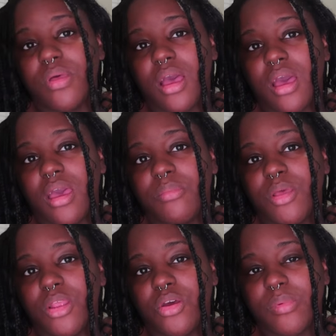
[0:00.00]
I'm
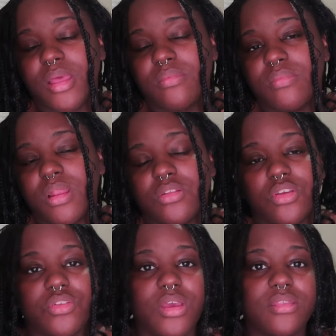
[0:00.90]
gonna go to bed and I'll
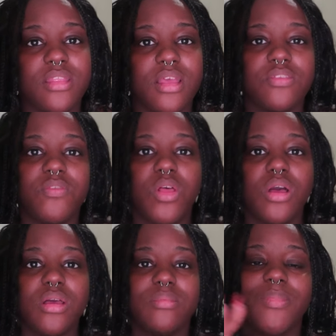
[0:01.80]
talk to you guys in the next
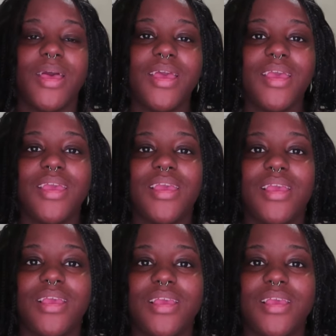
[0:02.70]
vlog. Bye.